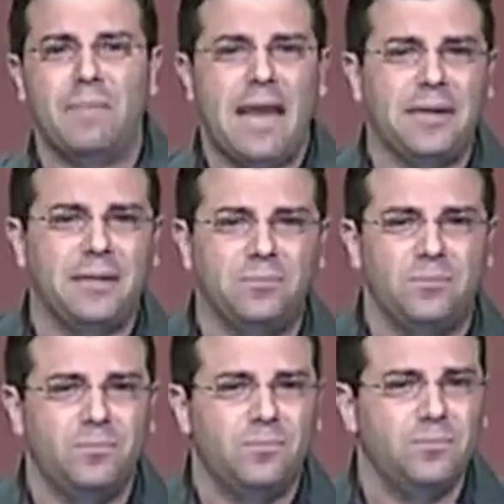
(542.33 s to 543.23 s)

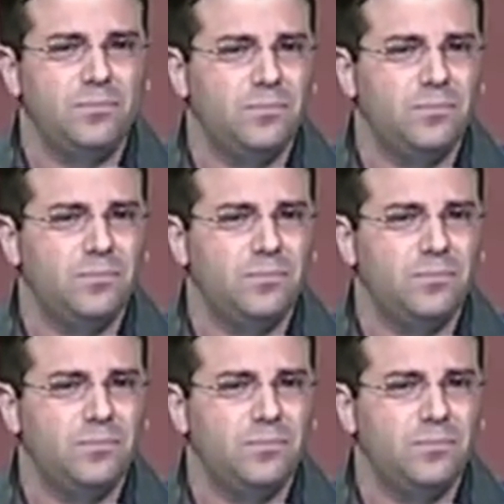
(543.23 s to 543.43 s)
Madame